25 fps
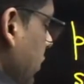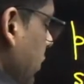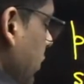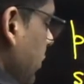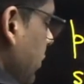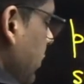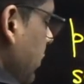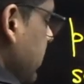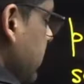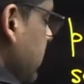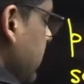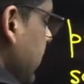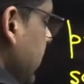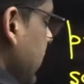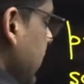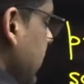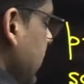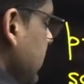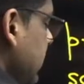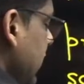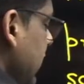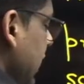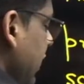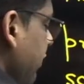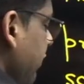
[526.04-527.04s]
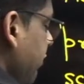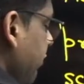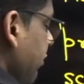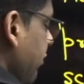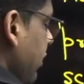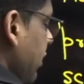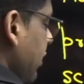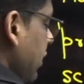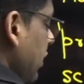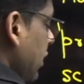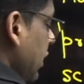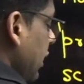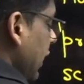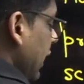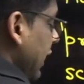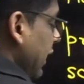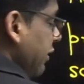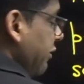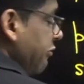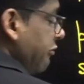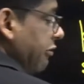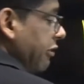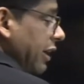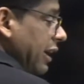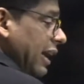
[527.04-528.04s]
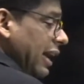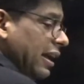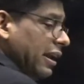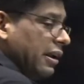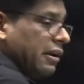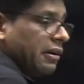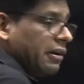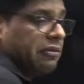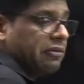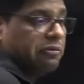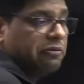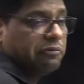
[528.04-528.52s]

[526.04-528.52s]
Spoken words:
%f, and where